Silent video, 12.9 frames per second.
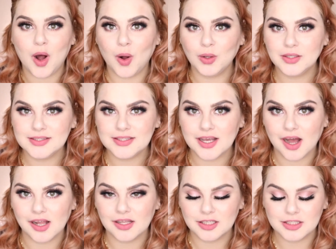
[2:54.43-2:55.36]
all these
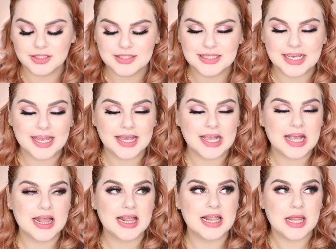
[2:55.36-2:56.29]
colors,
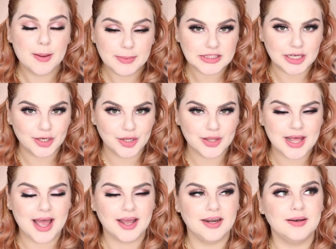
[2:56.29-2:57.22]
and let me tell you
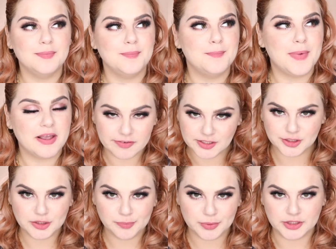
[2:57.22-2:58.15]
that my
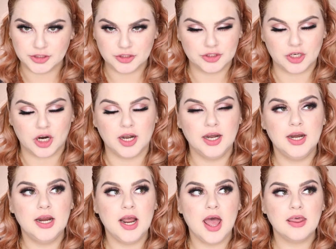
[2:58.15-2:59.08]
first impressions are
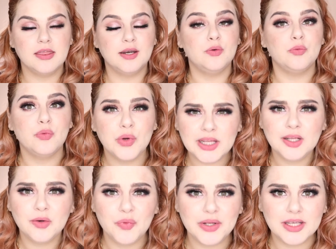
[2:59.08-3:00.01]
they're
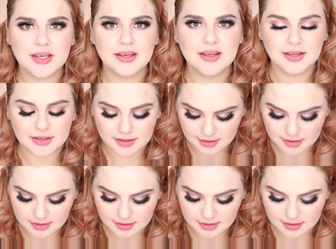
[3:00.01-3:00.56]
really good.